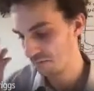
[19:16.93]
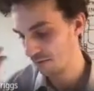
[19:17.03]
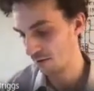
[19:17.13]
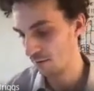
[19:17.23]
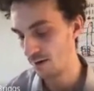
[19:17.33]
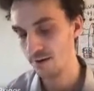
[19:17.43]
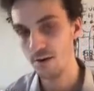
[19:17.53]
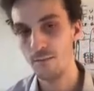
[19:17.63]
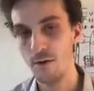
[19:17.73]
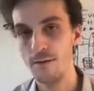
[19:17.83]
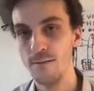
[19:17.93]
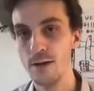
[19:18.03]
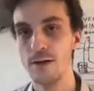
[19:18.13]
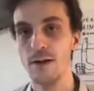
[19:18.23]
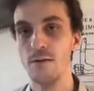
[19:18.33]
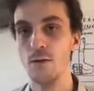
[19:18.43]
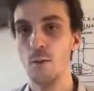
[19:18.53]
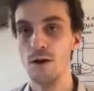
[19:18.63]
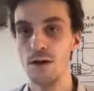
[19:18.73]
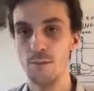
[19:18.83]
So it's not very efficient if you
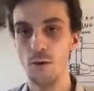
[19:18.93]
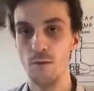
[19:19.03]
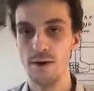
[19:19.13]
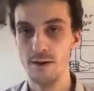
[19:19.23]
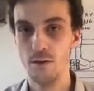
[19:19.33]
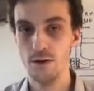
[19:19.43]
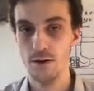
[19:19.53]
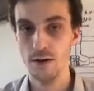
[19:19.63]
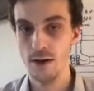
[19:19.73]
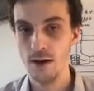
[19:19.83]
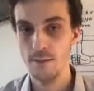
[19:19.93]
want a small resolution,